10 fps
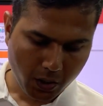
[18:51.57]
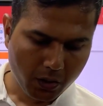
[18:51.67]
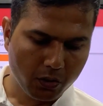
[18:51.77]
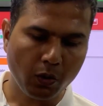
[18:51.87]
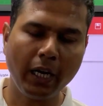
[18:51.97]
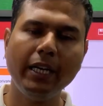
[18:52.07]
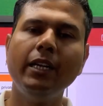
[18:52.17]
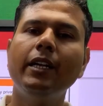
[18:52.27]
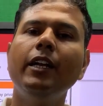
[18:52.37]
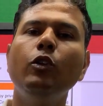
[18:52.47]
so I
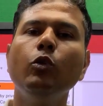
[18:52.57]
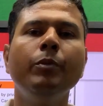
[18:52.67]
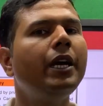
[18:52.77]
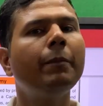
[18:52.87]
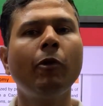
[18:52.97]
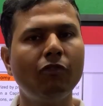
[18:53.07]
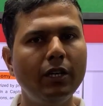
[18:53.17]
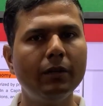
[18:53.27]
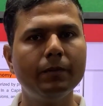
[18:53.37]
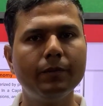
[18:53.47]
intend to make profit,
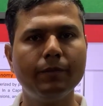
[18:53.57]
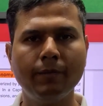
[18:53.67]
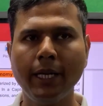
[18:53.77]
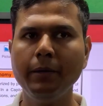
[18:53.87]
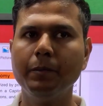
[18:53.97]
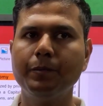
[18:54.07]
right?